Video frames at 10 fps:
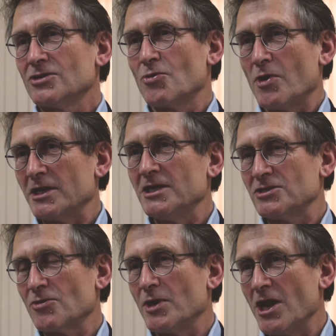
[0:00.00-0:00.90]
So what
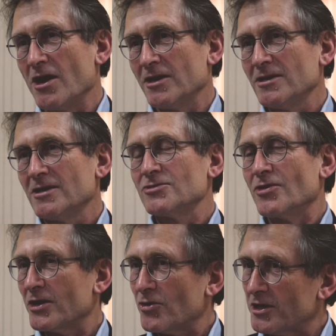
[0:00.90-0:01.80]
needs to be done
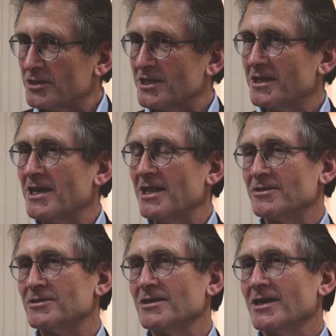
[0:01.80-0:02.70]
to encourage their
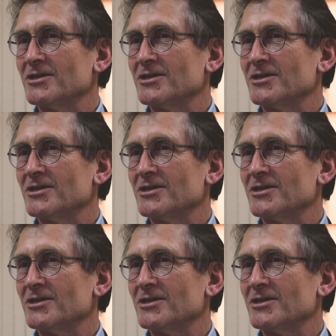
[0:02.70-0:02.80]
talent